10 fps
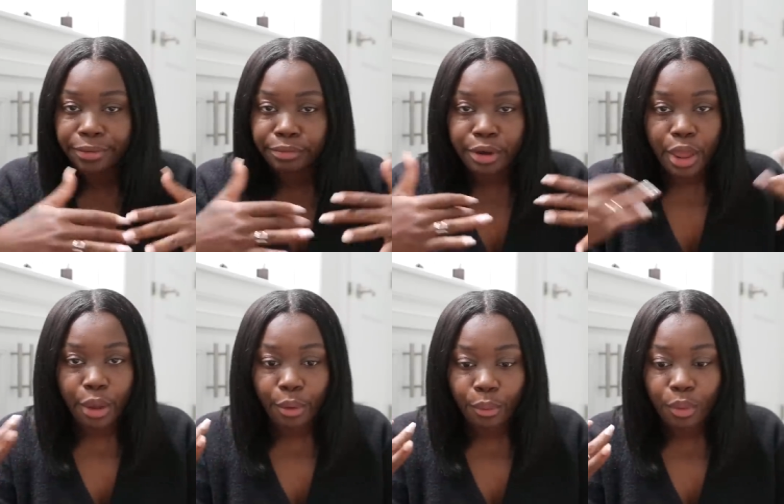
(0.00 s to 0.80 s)

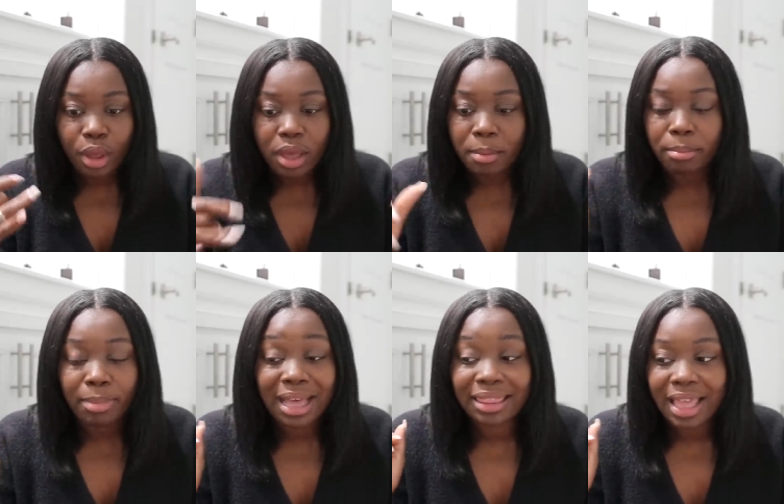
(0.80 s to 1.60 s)
No.
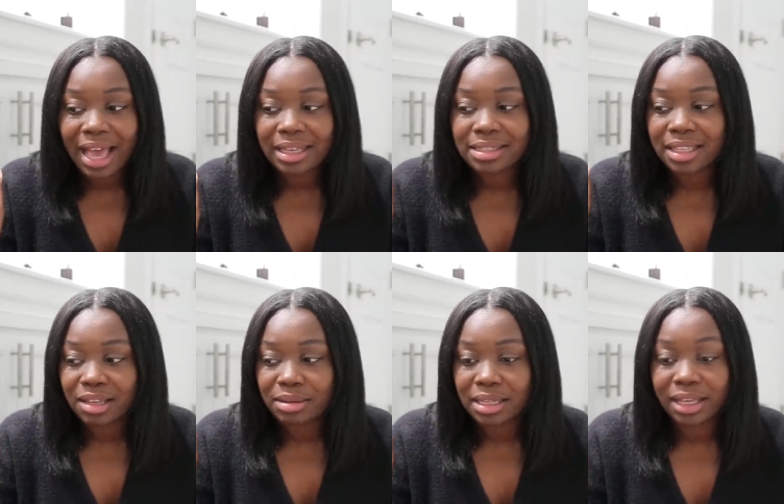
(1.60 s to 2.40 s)
My last
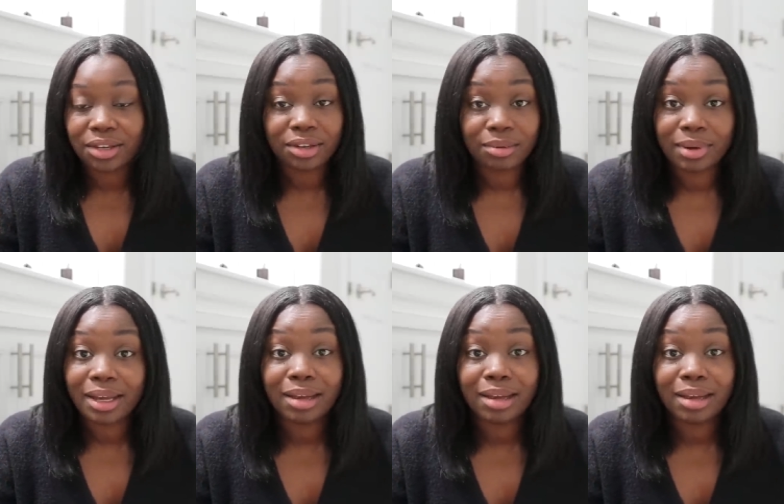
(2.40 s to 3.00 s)
thing was like, you know what?